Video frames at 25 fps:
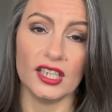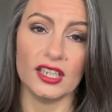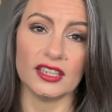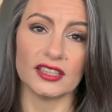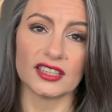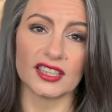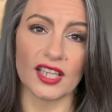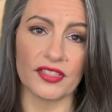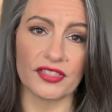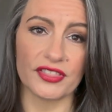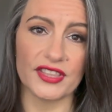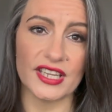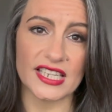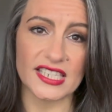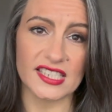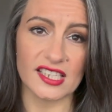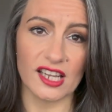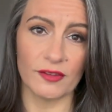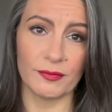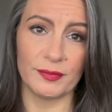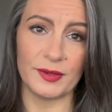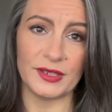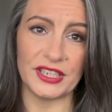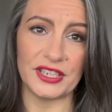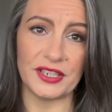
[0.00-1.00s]
So this
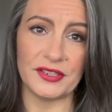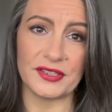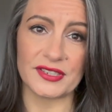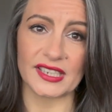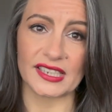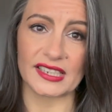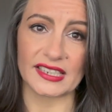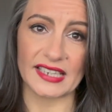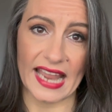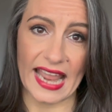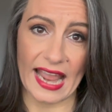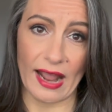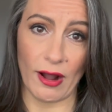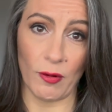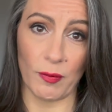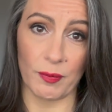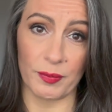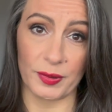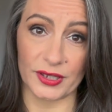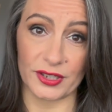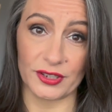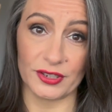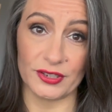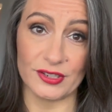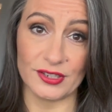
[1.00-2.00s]
I've been using now
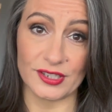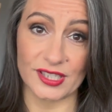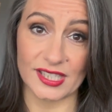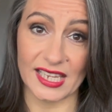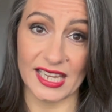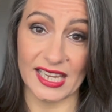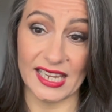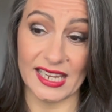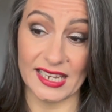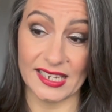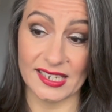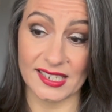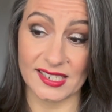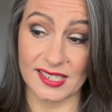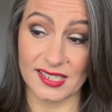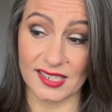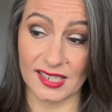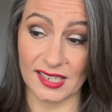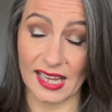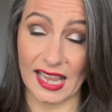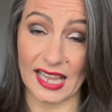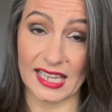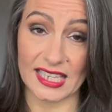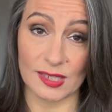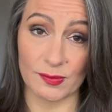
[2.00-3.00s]
because it
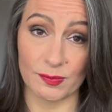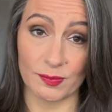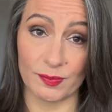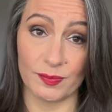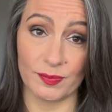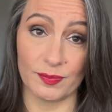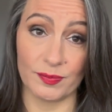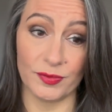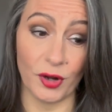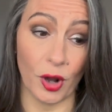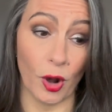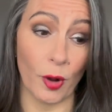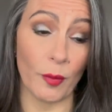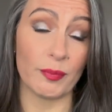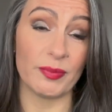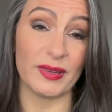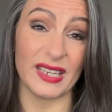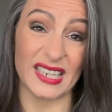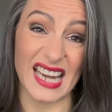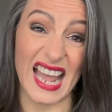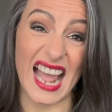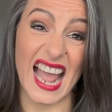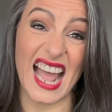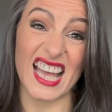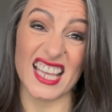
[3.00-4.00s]
has not
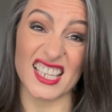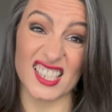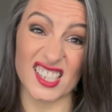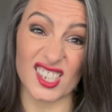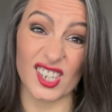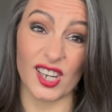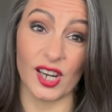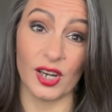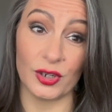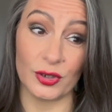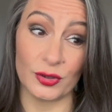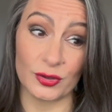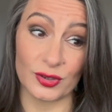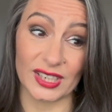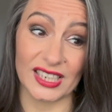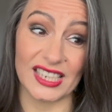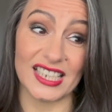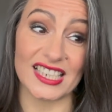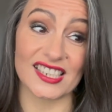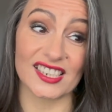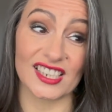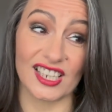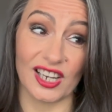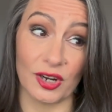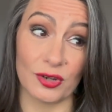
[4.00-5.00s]
been as cold.
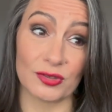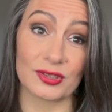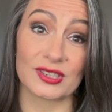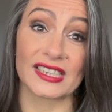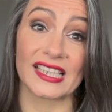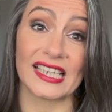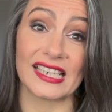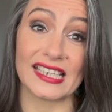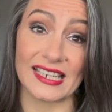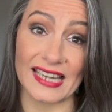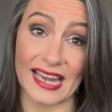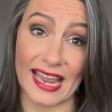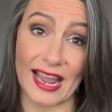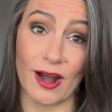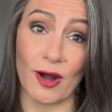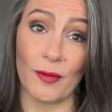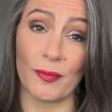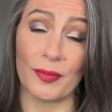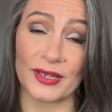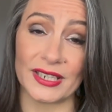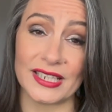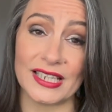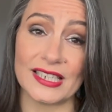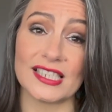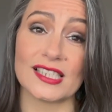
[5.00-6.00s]
It's cold again now,
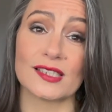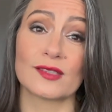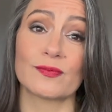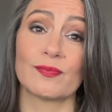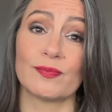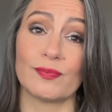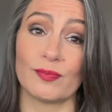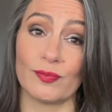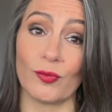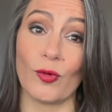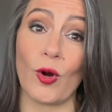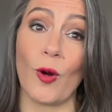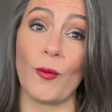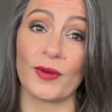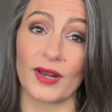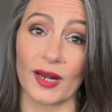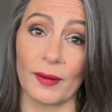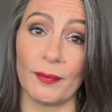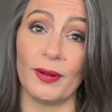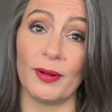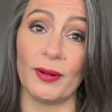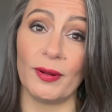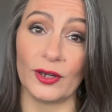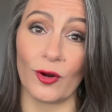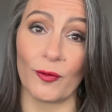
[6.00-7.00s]
but it has warmed
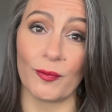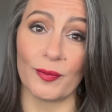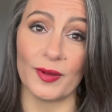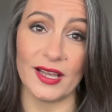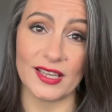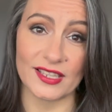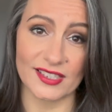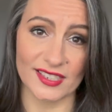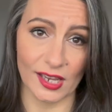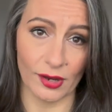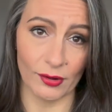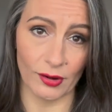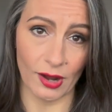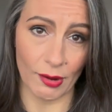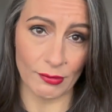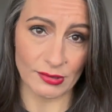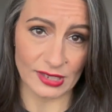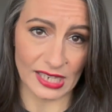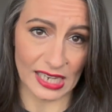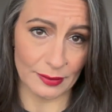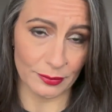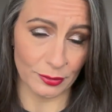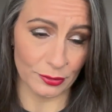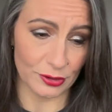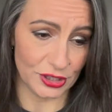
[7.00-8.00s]
up a little bit, so I was
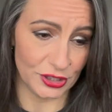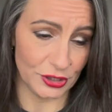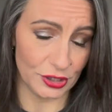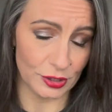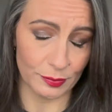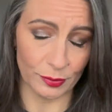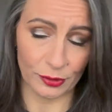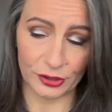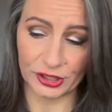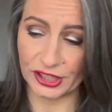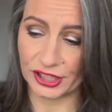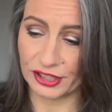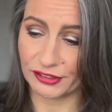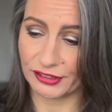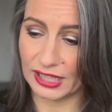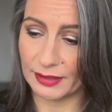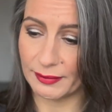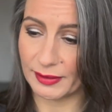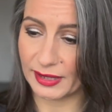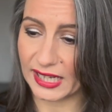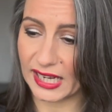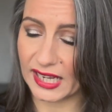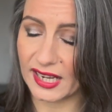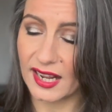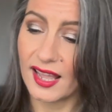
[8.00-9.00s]
able to use body cream
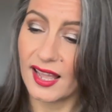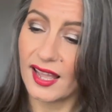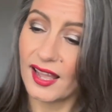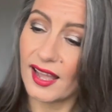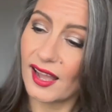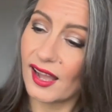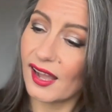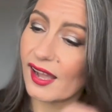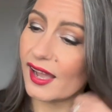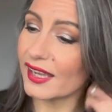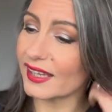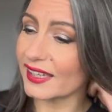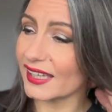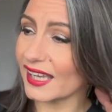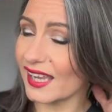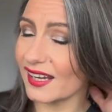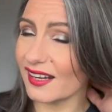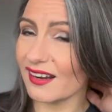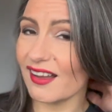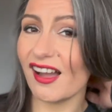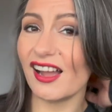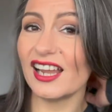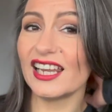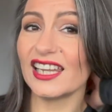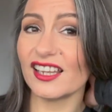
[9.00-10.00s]
again.
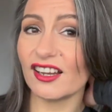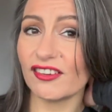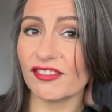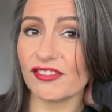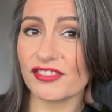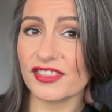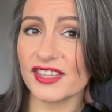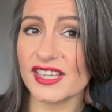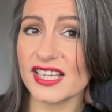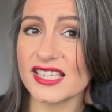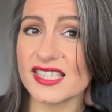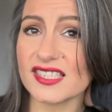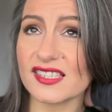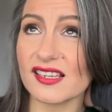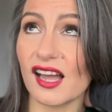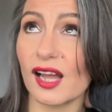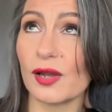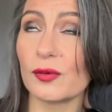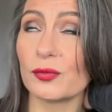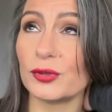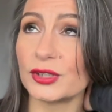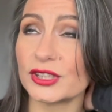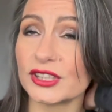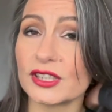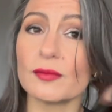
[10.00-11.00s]
Again, I love this. I
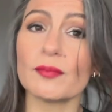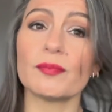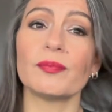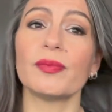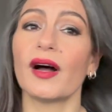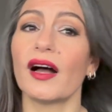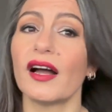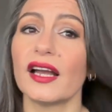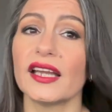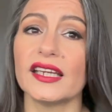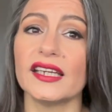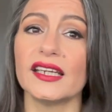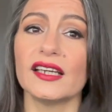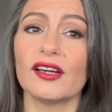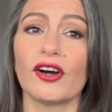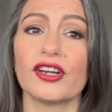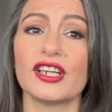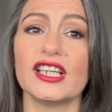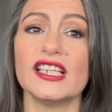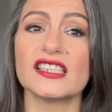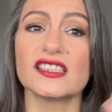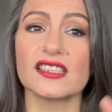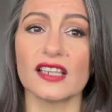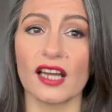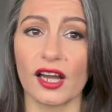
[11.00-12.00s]
wouldn't buy it on
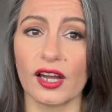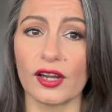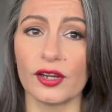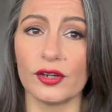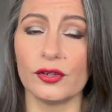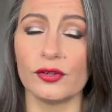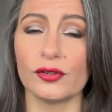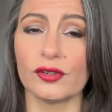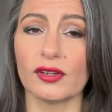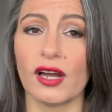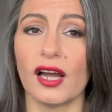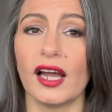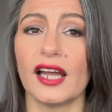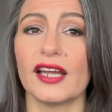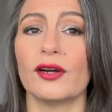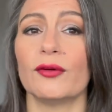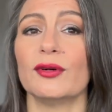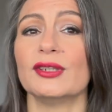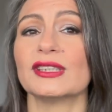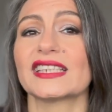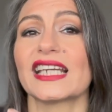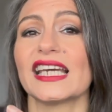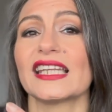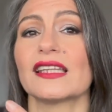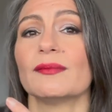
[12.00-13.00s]
its own. I
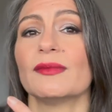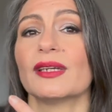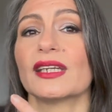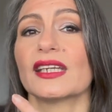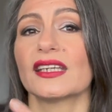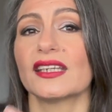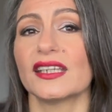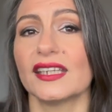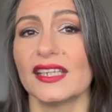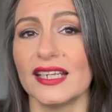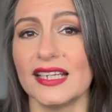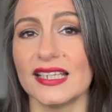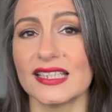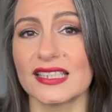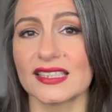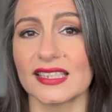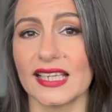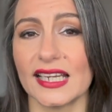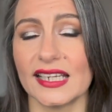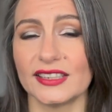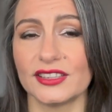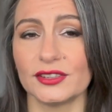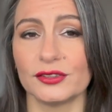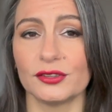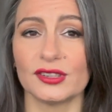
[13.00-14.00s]
always get them in kits.
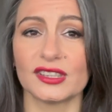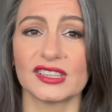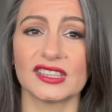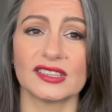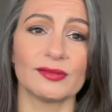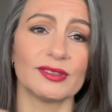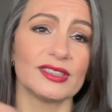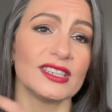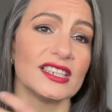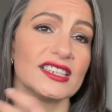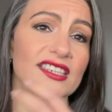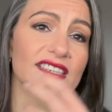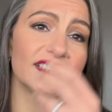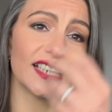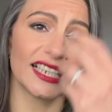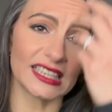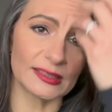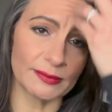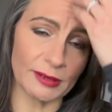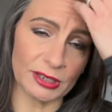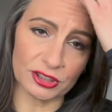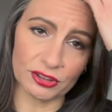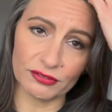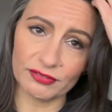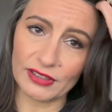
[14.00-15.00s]
They do it with the Today
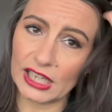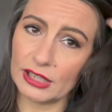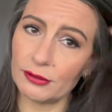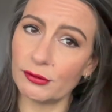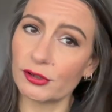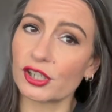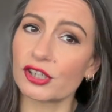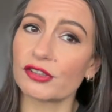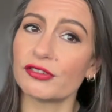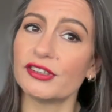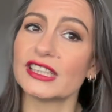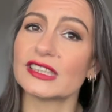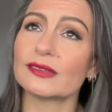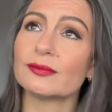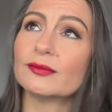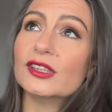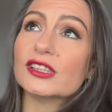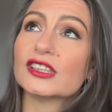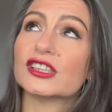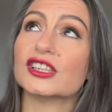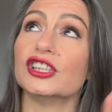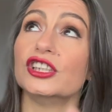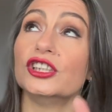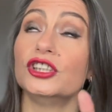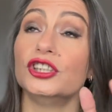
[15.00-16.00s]
Special Value at
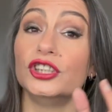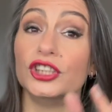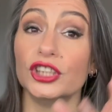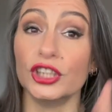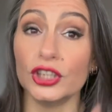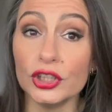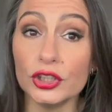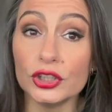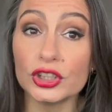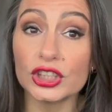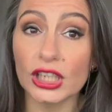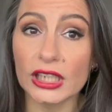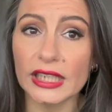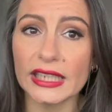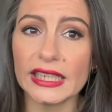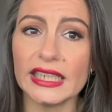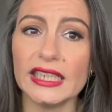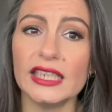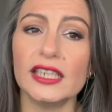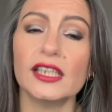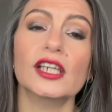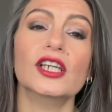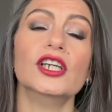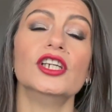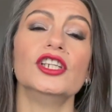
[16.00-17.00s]
Christmas.
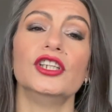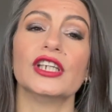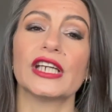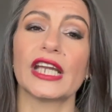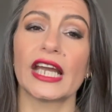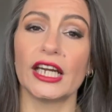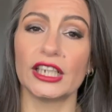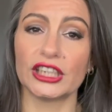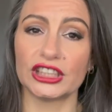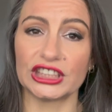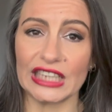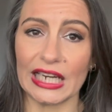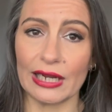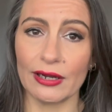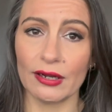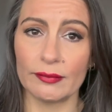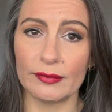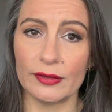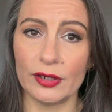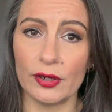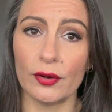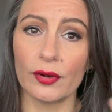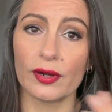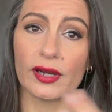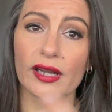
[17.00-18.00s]
Usually you get a shower
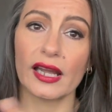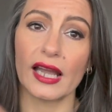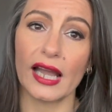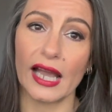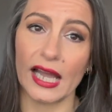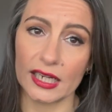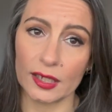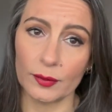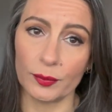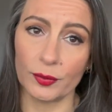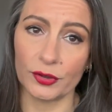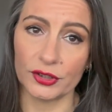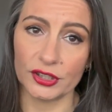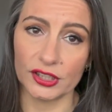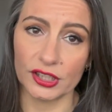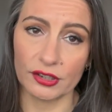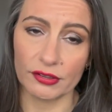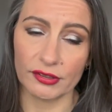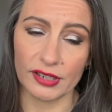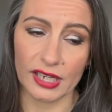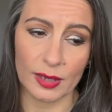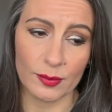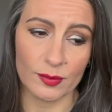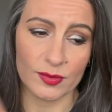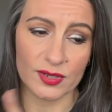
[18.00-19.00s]
milk and a body
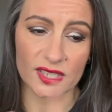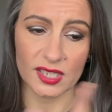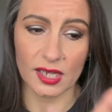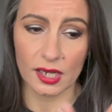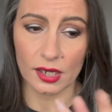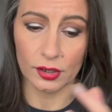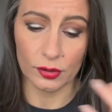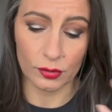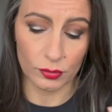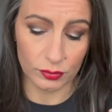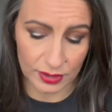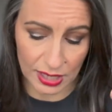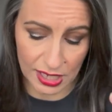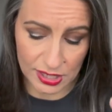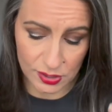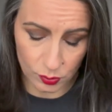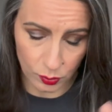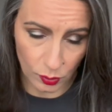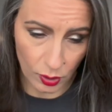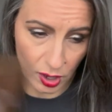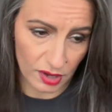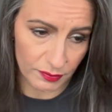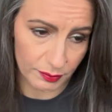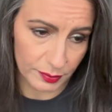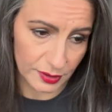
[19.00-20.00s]
cream, so that's
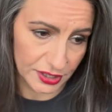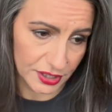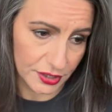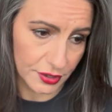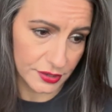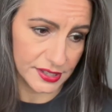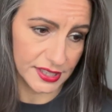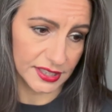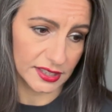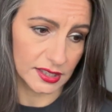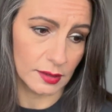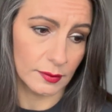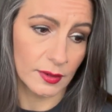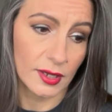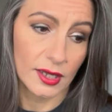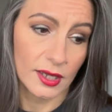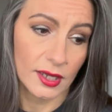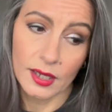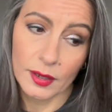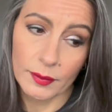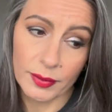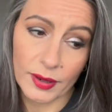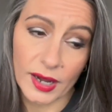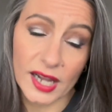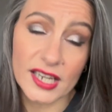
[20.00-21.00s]
why I've been using them.
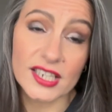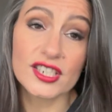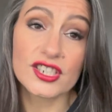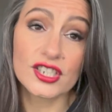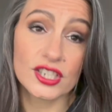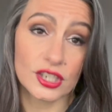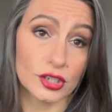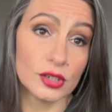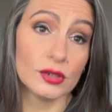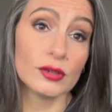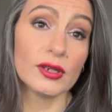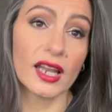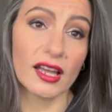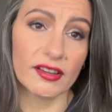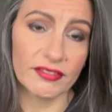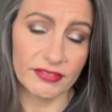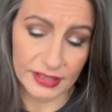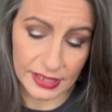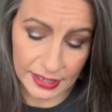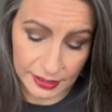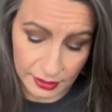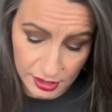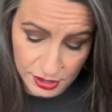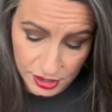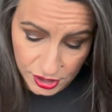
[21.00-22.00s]
But I do love it,
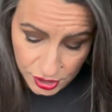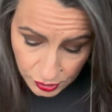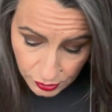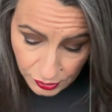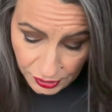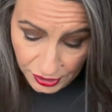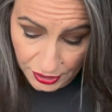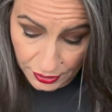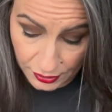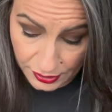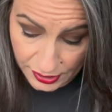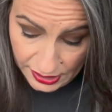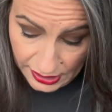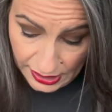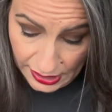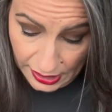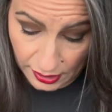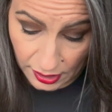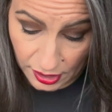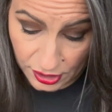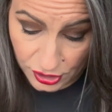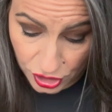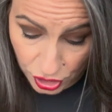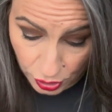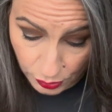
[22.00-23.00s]
and I do use it, and
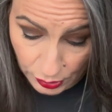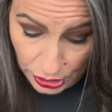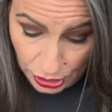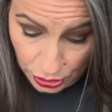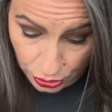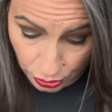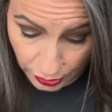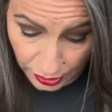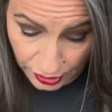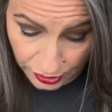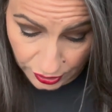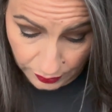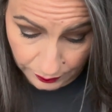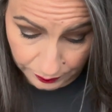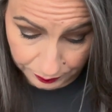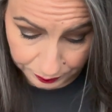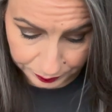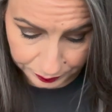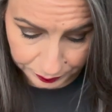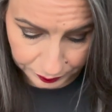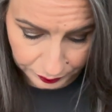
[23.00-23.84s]
I do enjoy them.